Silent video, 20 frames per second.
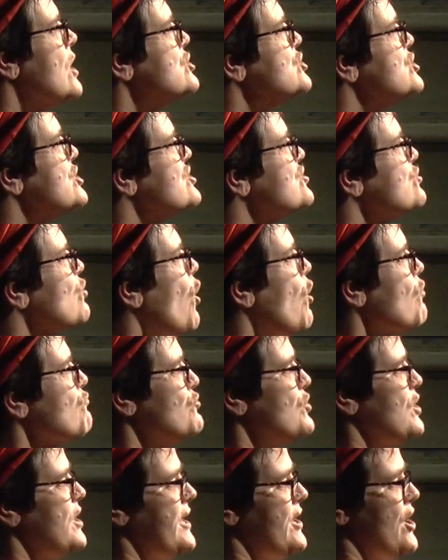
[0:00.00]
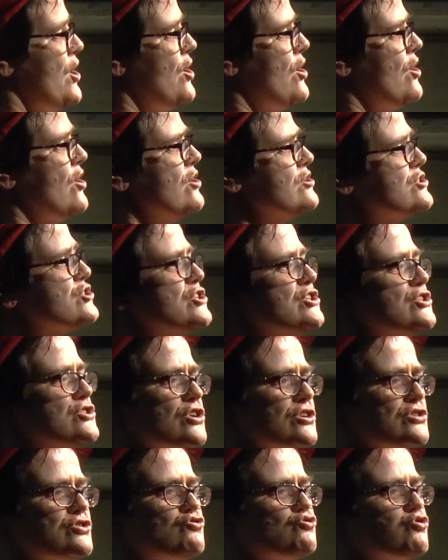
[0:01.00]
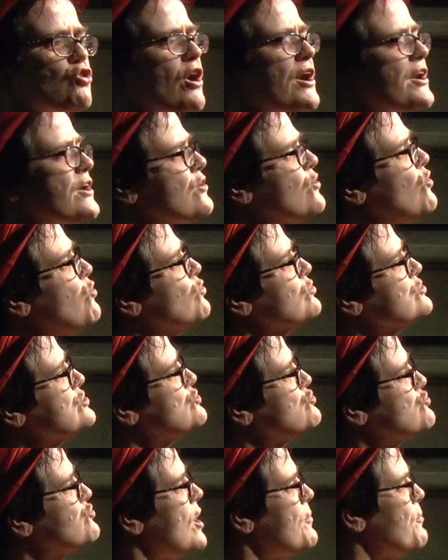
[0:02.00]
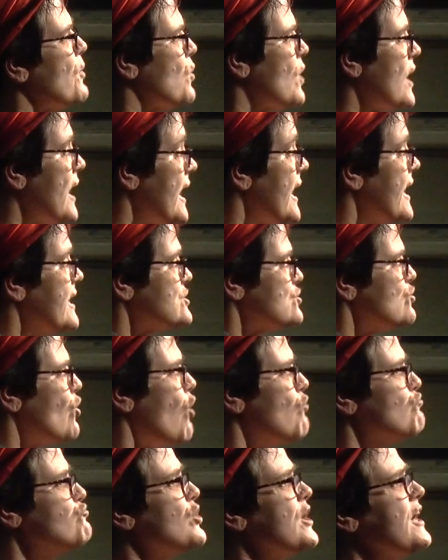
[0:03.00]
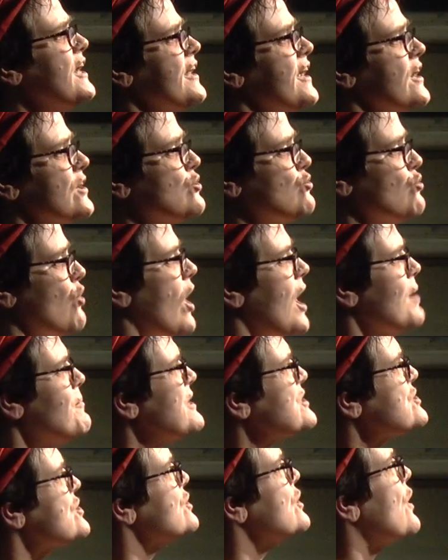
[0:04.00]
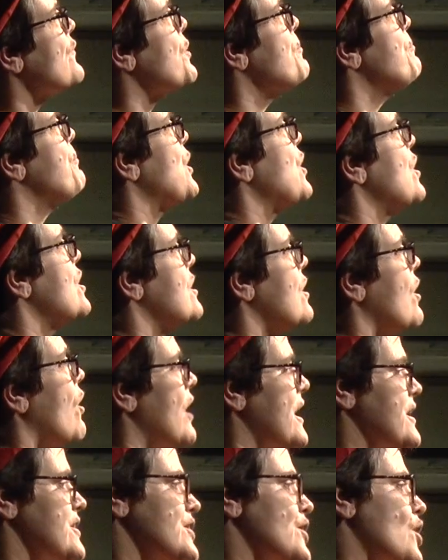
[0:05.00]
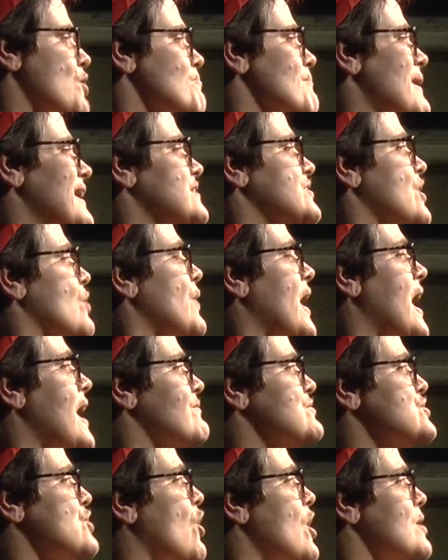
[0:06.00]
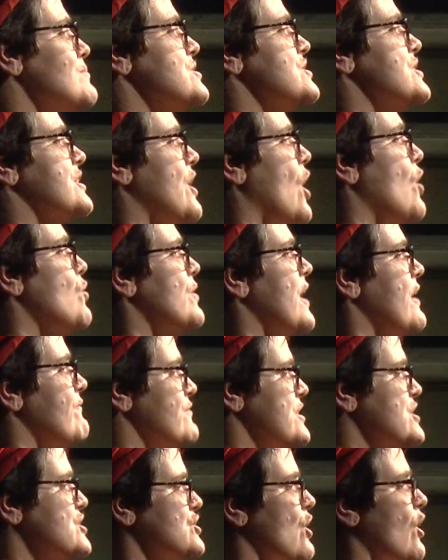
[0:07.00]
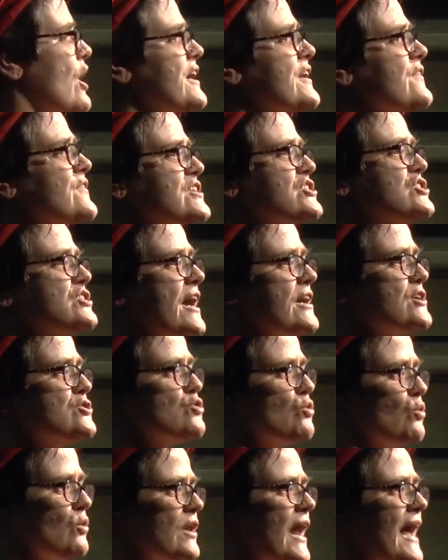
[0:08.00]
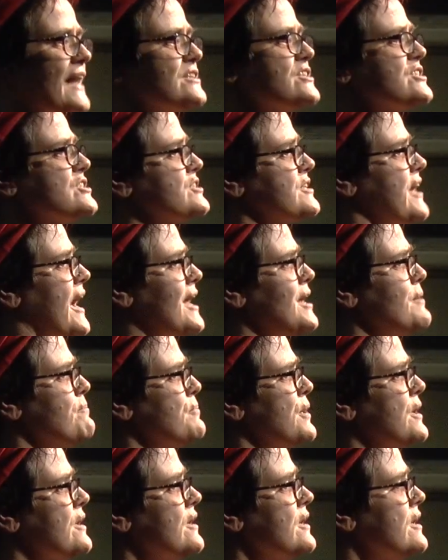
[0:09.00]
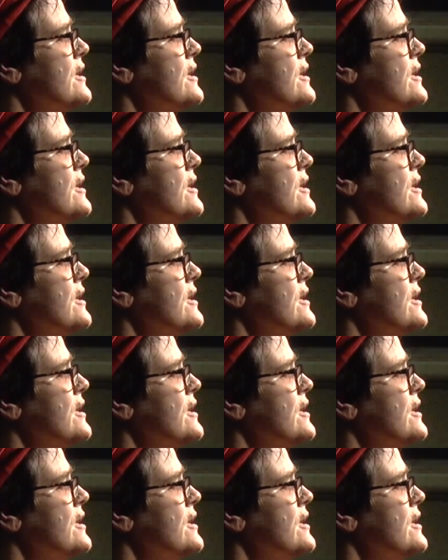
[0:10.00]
She's not really hurt, she's just trying to cause trouble. It's not really a crime, it's another blurred line. You know, men don't have time to decode every side in the sexual landscape.